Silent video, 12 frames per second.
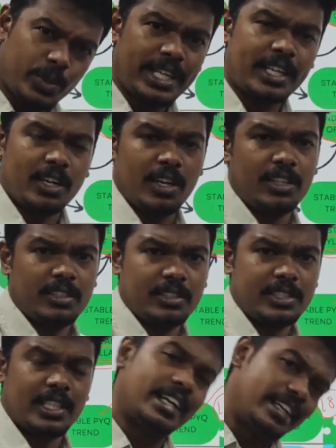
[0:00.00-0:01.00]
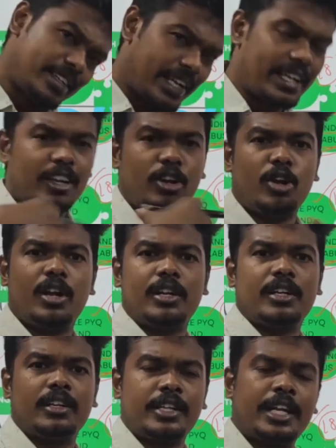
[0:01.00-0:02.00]
to read a lot, sir, I try a
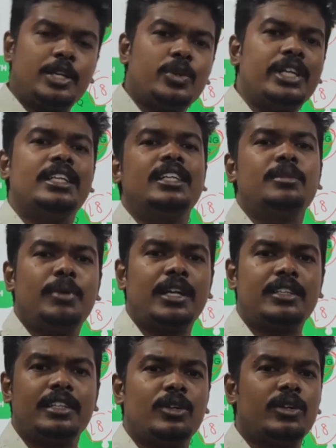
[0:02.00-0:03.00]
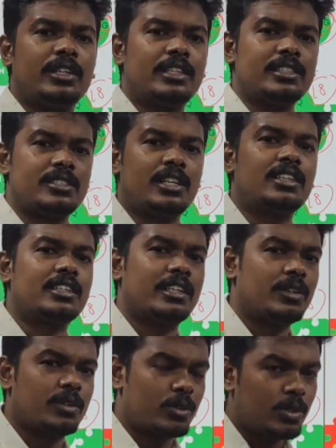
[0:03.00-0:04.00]
lot and try to read it, but it is not
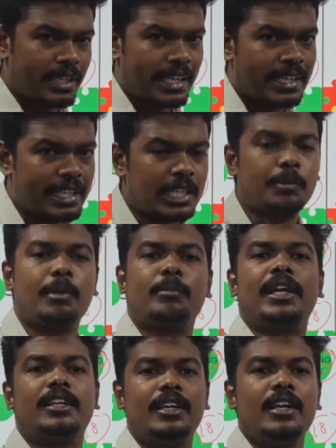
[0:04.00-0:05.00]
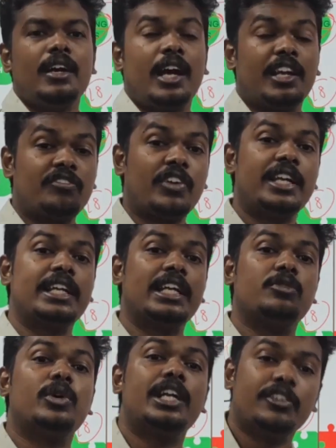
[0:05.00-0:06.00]
getting into my mind. I am finding
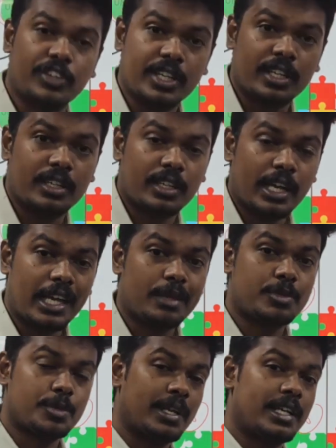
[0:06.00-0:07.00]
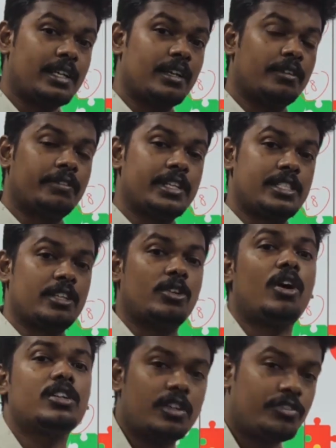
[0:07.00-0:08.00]
it very difficult. I am wasting
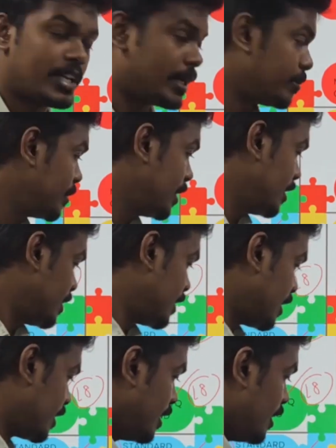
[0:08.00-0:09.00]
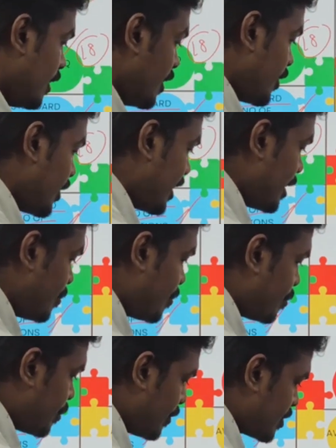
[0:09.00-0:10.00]
lots of time. Then
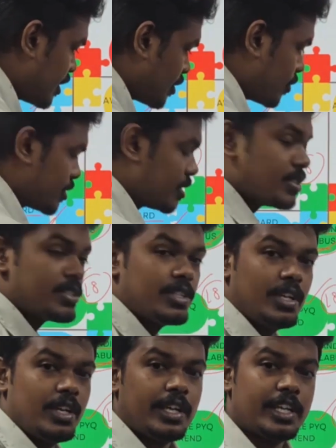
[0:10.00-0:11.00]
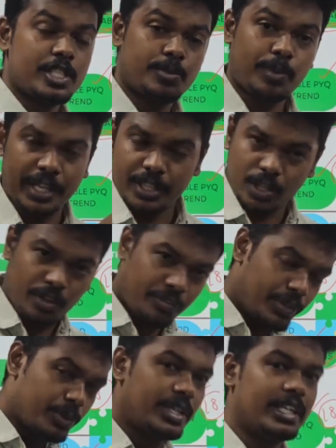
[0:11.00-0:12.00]
tricky previous year questions. In spite
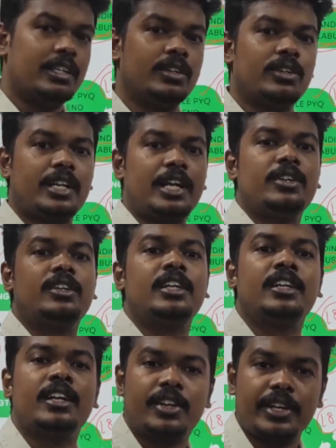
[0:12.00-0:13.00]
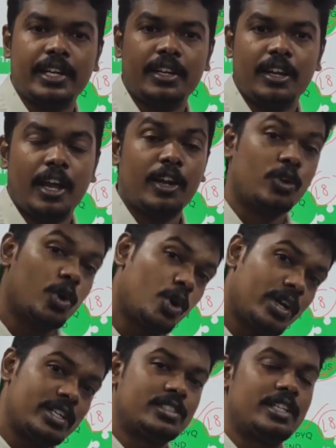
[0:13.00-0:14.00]
of you try to detail read and
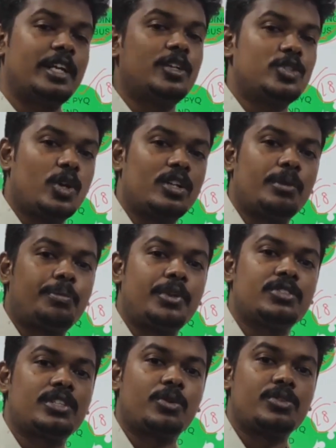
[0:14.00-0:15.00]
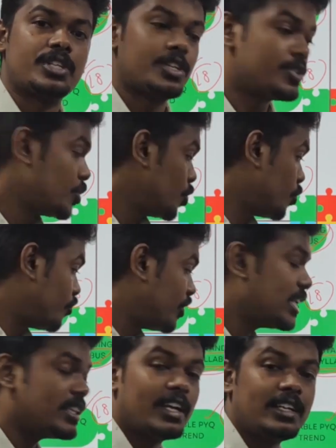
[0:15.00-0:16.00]
go and try to solve the previous year questions, you
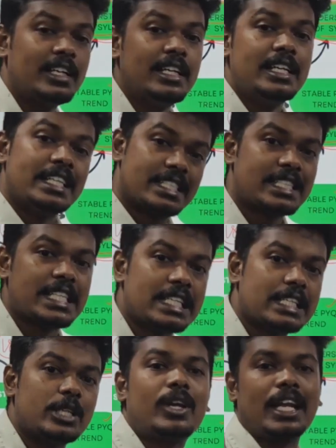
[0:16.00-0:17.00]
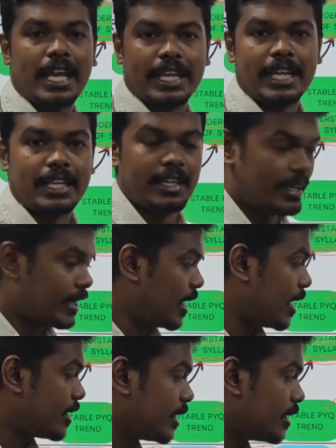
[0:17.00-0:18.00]
feel that still you are lagging in it.
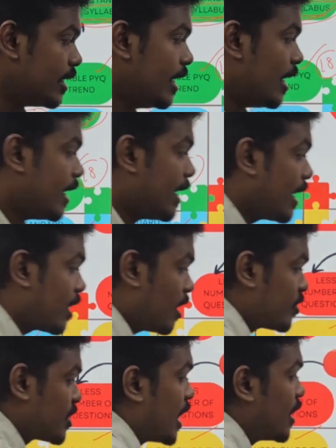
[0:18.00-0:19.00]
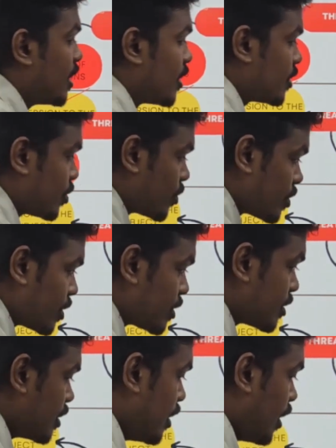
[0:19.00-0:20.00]
And then lack of standard
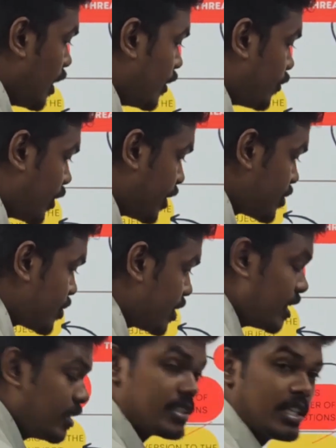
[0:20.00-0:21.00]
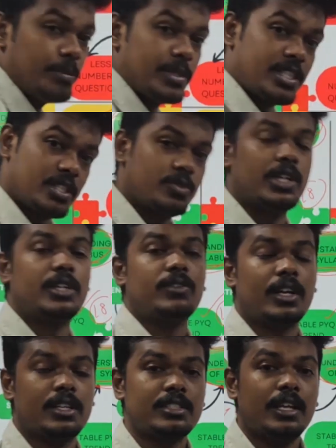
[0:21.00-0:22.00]
resources. And for history, the syllabus is very
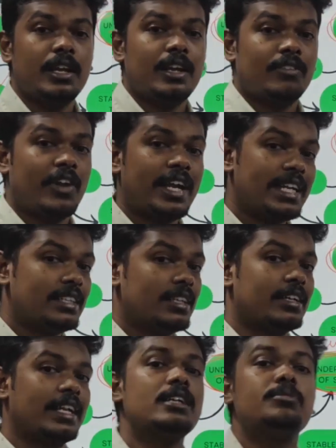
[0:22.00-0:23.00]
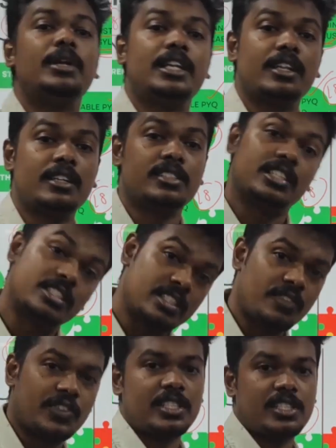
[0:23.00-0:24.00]
vast. Finding the right material
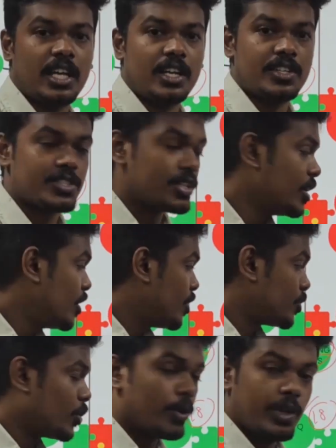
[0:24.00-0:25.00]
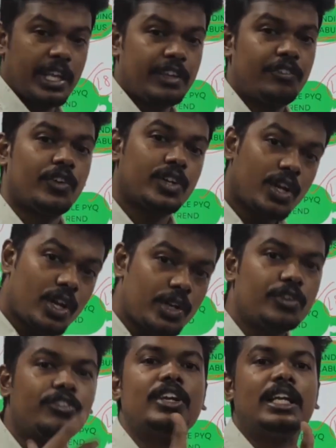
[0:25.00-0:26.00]
itself is a challenge. So, if at all
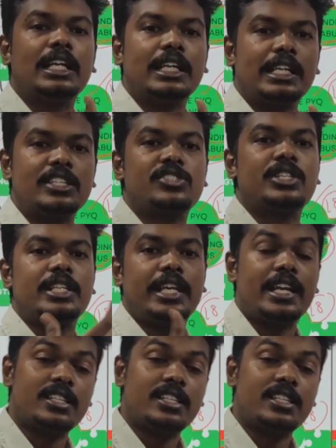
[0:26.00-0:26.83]
you feel history,